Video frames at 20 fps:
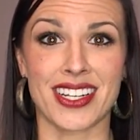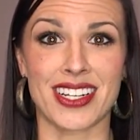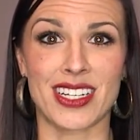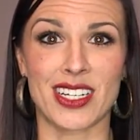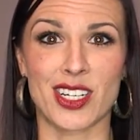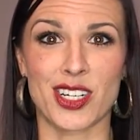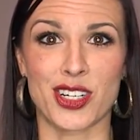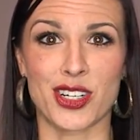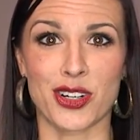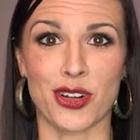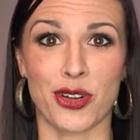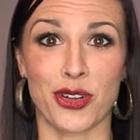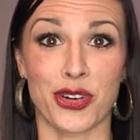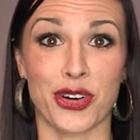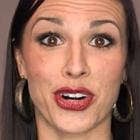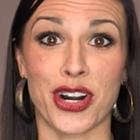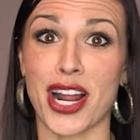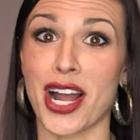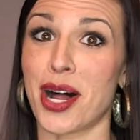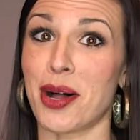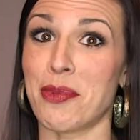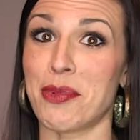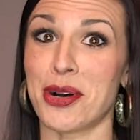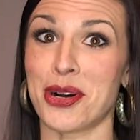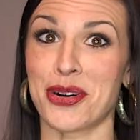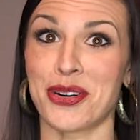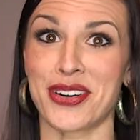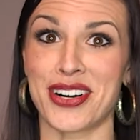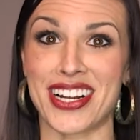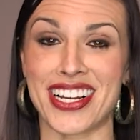shoulder,
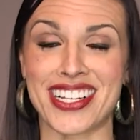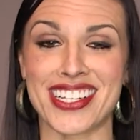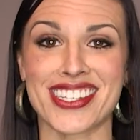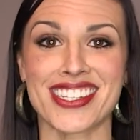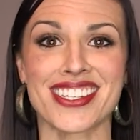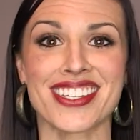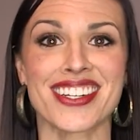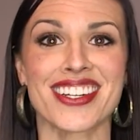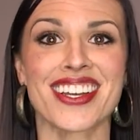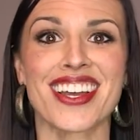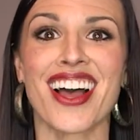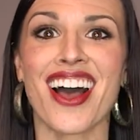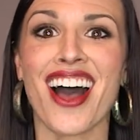elbow, wrist.